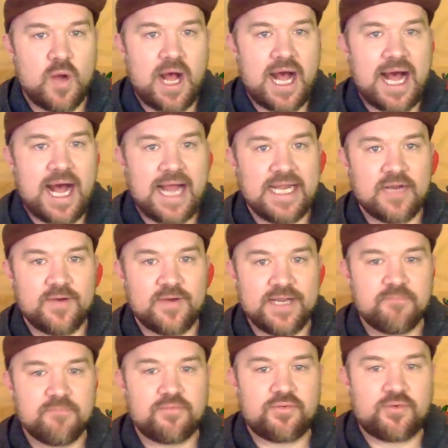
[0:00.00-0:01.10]

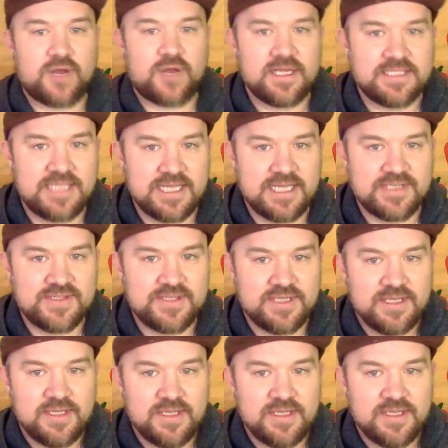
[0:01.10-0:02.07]
hiring process.